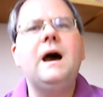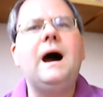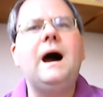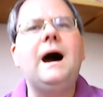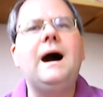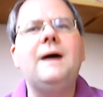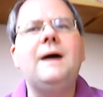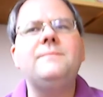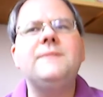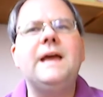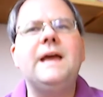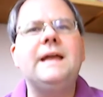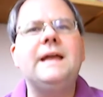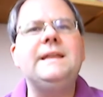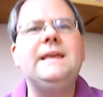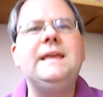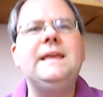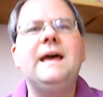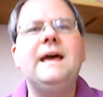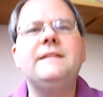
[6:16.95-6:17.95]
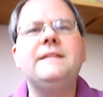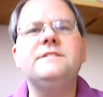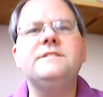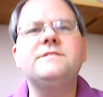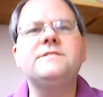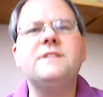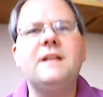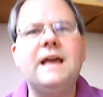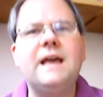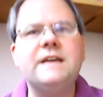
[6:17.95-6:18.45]
And he had
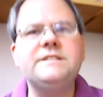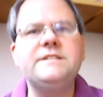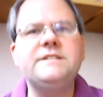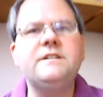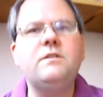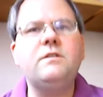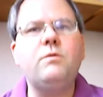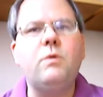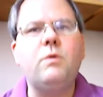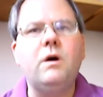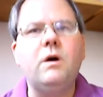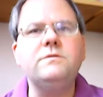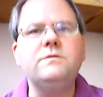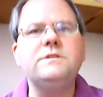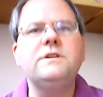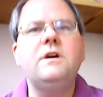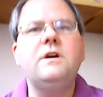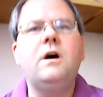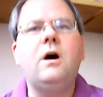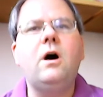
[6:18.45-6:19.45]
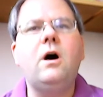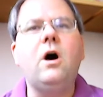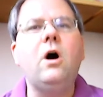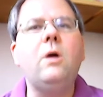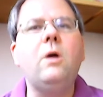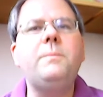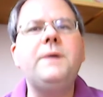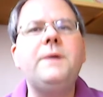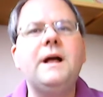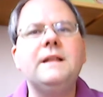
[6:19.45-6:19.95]
this classic quote,
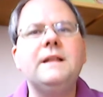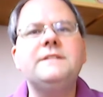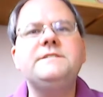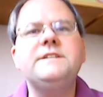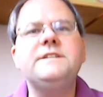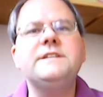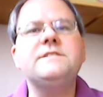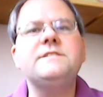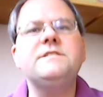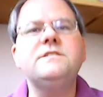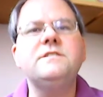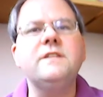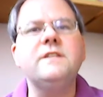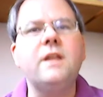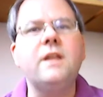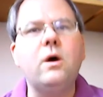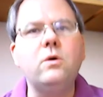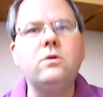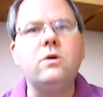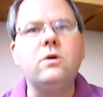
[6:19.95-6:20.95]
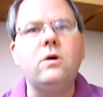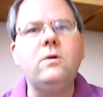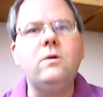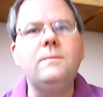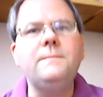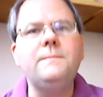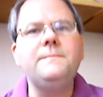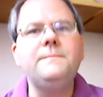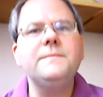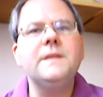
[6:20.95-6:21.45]
"All politics is local."